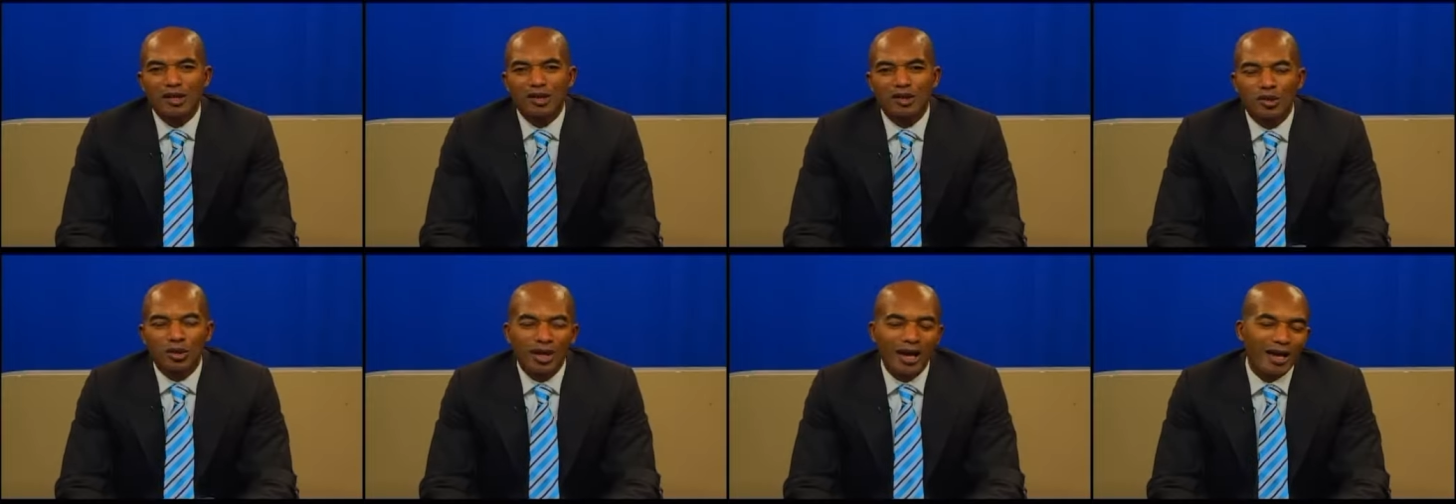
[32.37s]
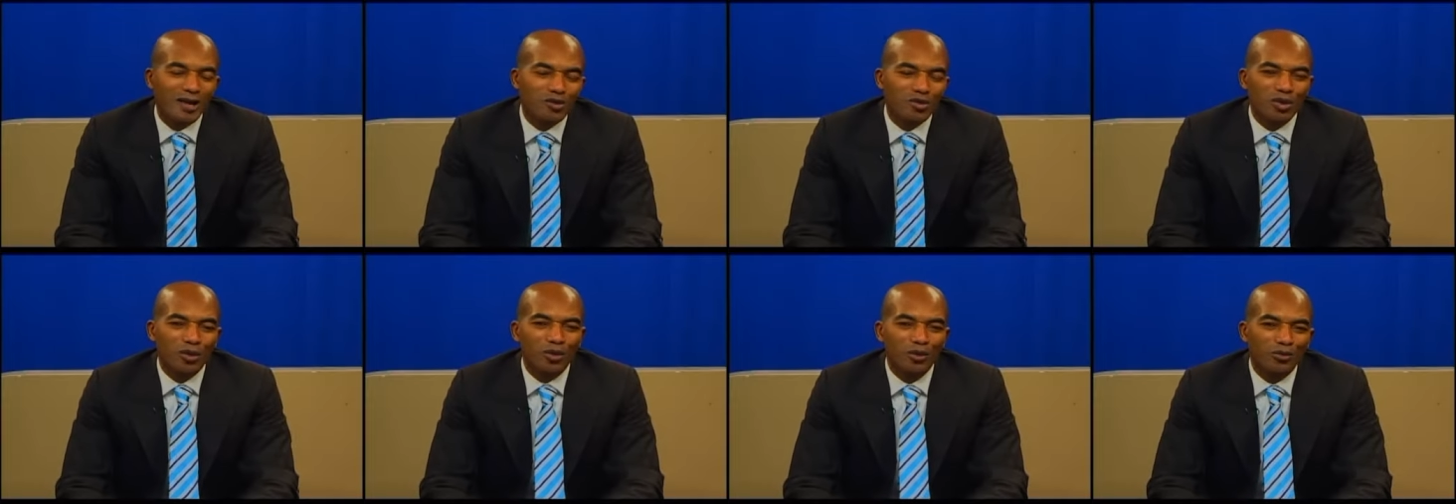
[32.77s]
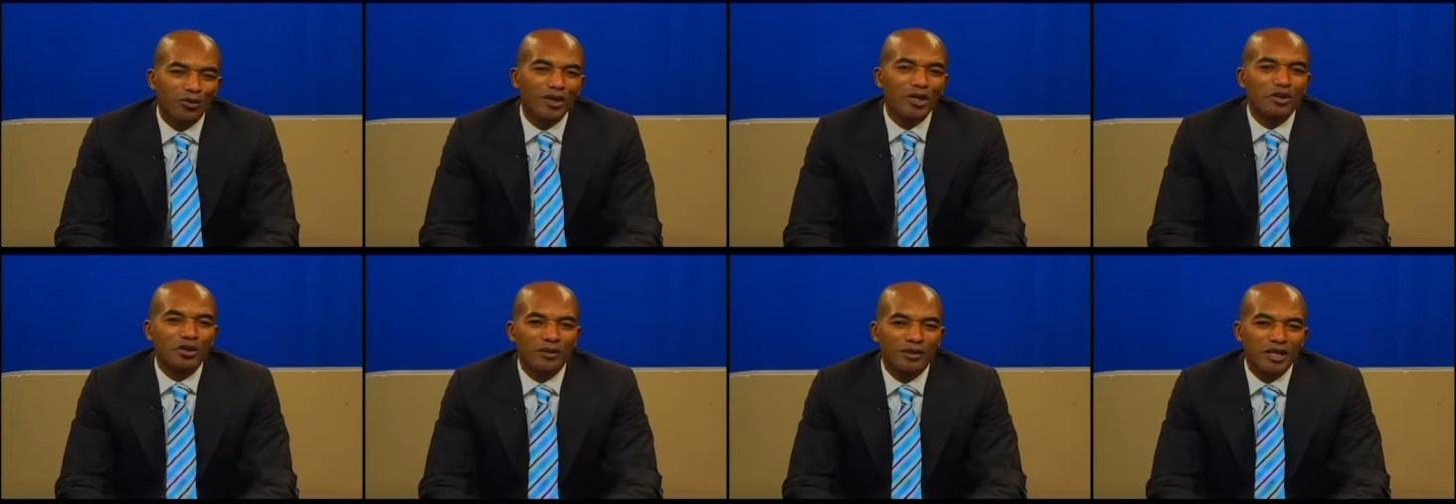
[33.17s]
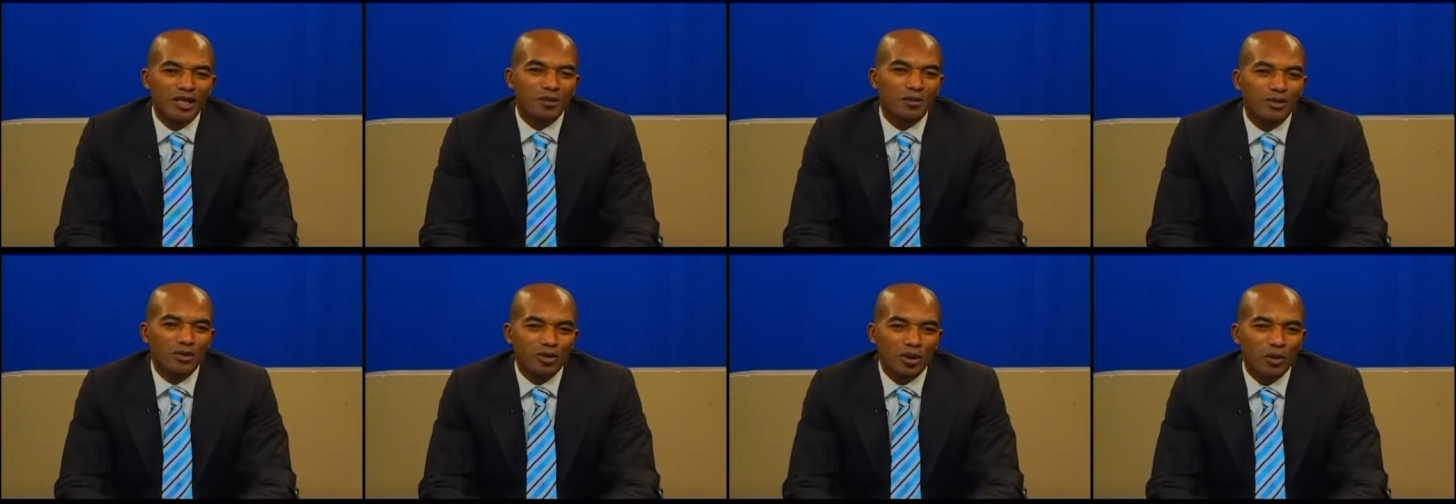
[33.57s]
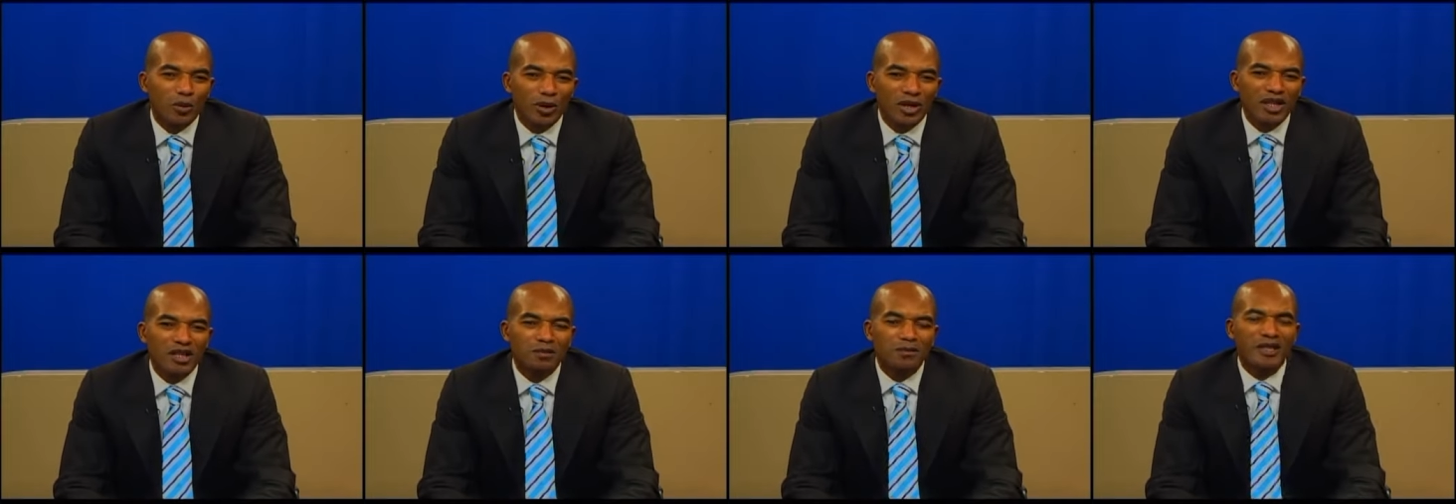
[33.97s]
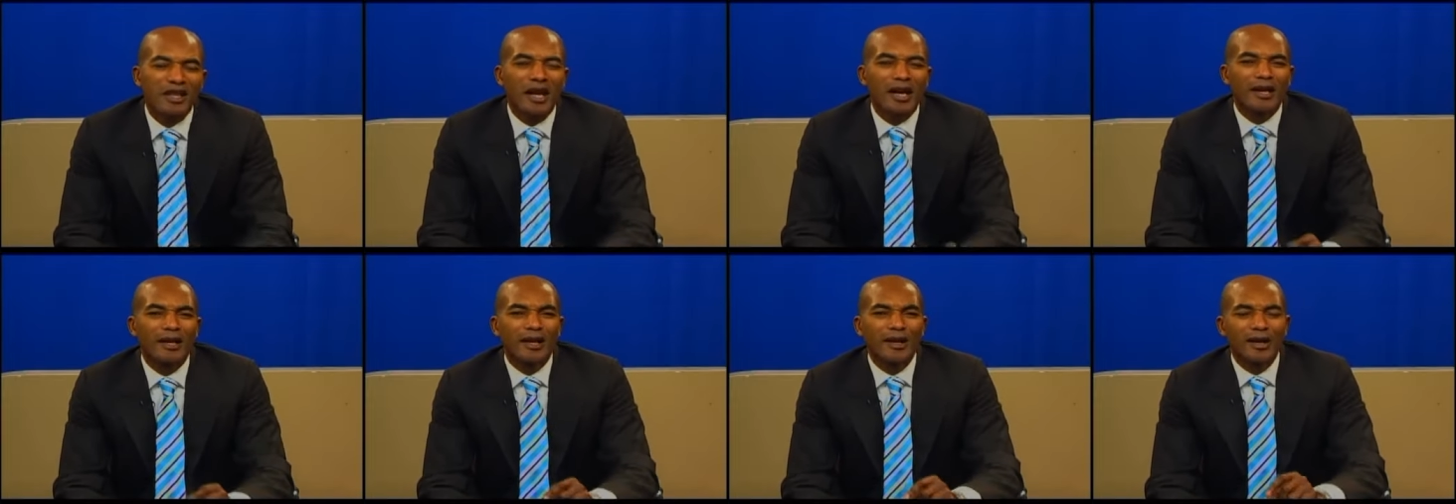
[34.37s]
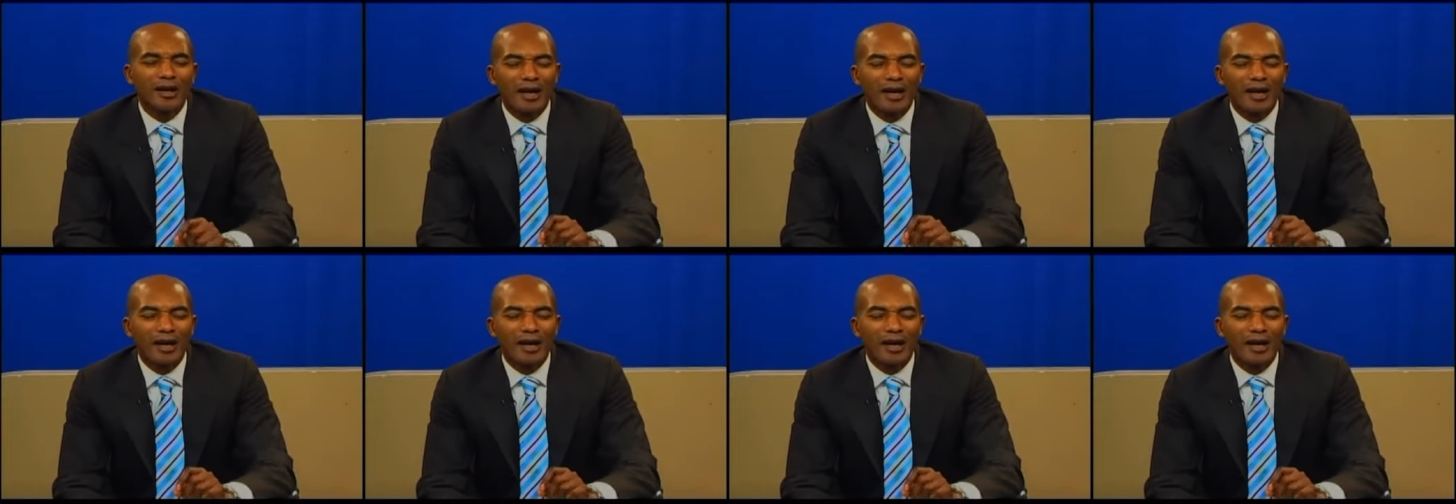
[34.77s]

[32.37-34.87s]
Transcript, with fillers: So last week we finished with the spiritual wickedness, but then